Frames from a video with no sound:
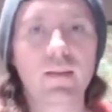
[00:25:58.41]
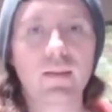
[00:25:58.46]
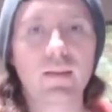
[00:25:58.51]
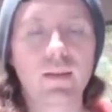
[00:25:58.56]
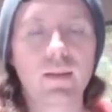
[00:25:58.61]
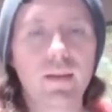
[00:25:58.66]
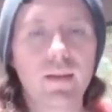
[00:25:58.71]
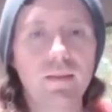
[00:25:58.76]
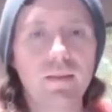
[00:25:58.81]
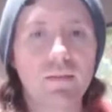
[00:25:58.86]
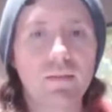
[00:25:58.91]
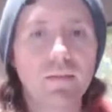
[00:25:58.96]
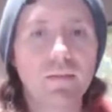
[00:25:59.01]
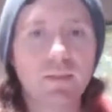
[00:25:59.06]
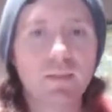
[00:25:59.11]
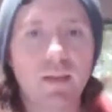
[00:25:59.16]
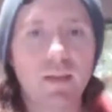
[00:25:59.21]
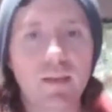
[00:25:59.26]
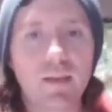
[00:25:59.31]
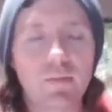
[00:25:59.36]

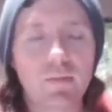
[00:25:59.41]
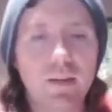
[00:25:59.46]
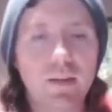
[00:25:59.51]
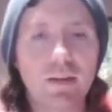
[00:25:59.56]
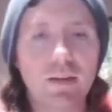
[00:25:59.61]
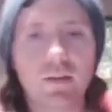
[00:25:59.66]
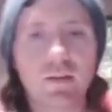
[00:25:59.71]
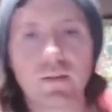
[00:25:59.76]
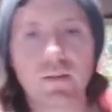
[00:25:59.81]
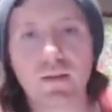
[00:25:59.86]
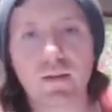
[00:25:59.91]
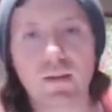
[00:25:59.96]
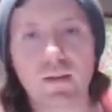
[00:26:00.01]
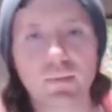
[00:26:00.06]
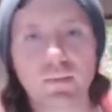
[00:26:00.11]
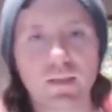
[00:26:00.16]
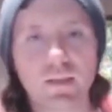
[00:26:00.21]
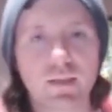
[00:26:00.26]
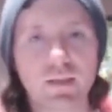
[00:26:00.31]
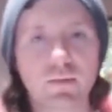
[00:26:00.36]
inside of that other
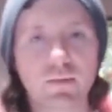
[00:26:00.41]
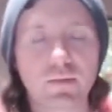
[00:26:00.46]
object,